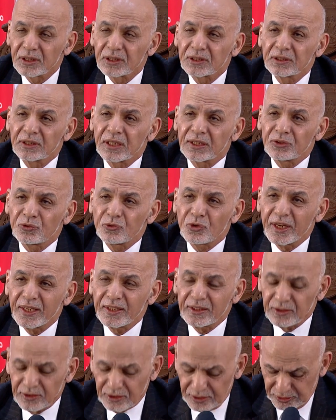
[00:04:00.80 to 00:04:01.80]
the
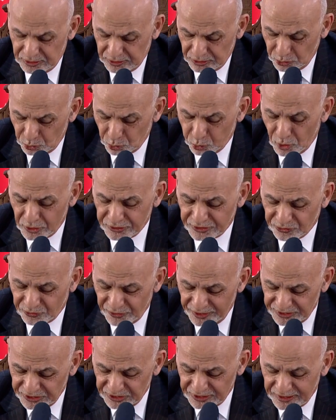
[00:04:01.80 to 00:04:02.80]
trend towards
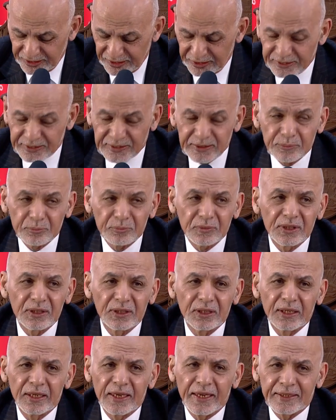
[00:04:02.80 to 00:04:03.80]
regionalism
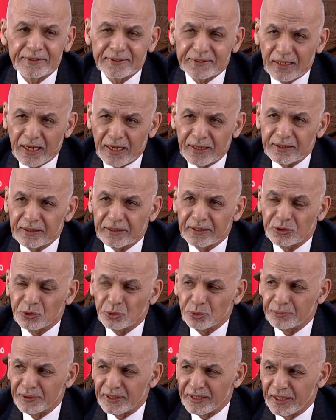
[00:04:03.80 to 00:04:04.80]
is likely to
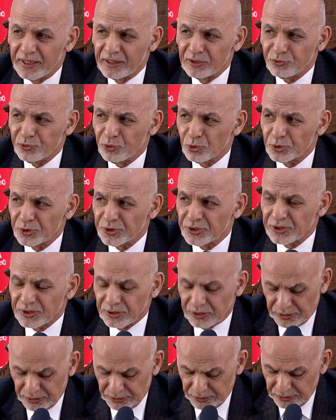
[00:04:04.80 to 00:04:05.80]
be reinforced
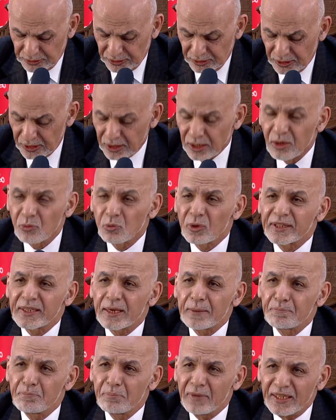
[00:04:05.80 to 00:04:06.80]
with a
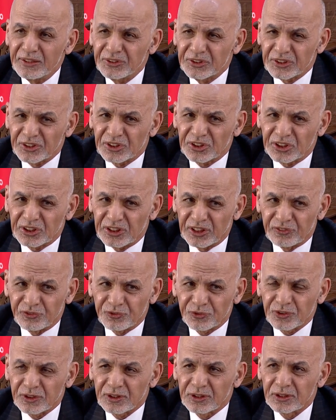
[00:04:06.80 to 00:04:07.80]
major
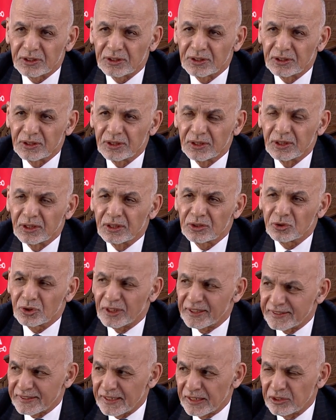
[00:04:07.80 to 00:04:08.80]
shift to the
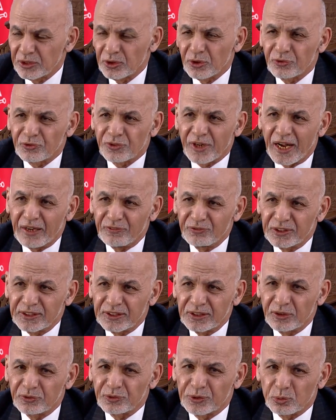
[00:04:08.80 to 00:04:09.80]
center of gravity
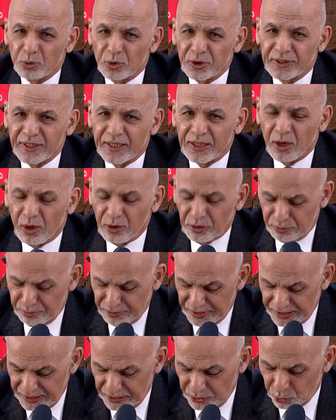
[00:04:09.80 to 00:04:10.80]
of the world
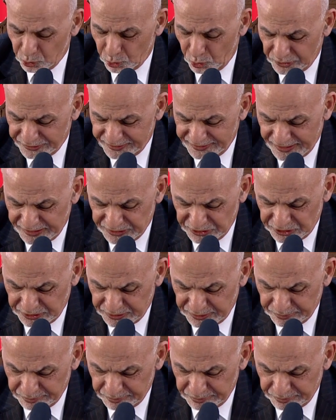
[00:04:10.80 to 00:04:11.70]
economy towards Asia.